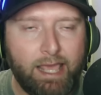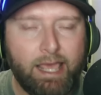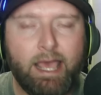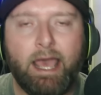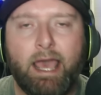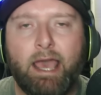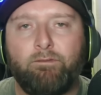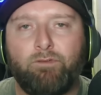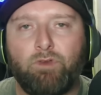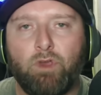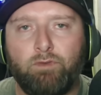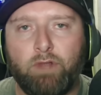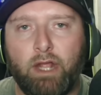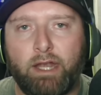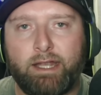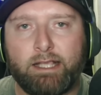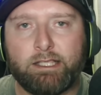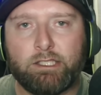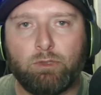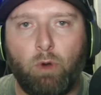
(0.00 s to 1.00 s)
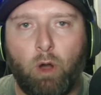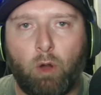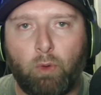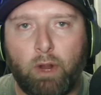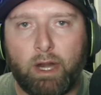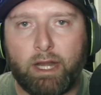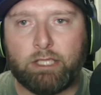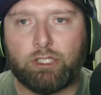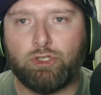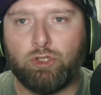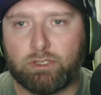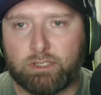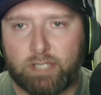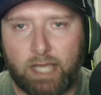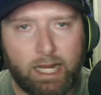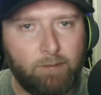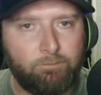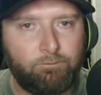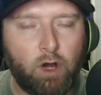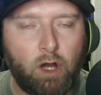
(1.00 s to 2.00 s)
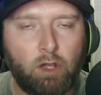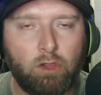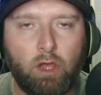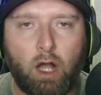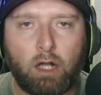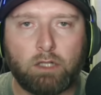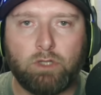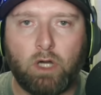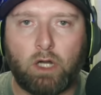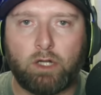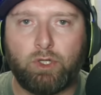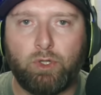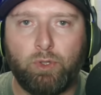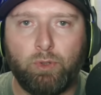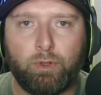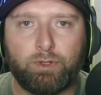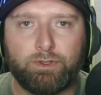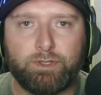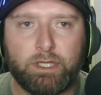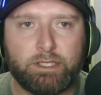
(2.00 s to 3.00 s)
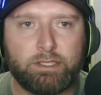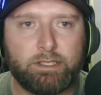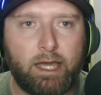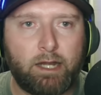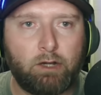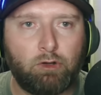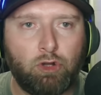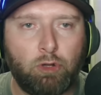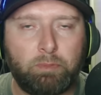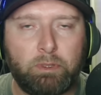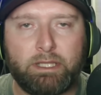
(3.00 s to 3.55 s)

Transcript: If you have not done so already, sign up for our Locked On Cougars Insider Group.